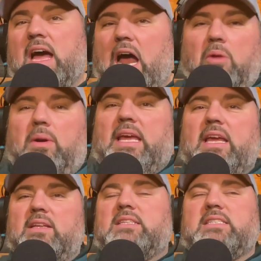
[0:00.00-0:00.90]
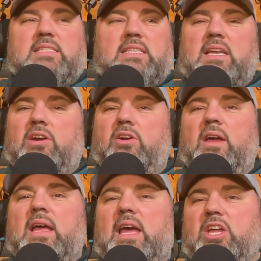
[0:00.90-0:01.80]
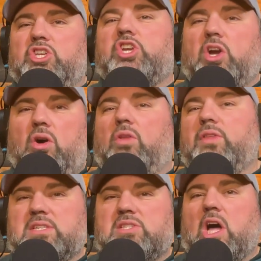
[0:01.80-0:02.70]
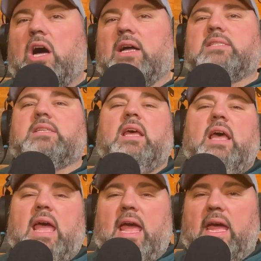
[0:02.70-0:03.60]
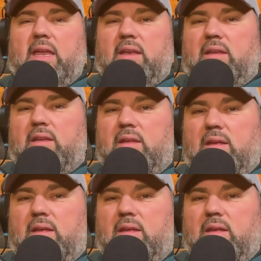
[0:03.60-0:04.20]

I don't want to hit, sit here and share all these thoughts and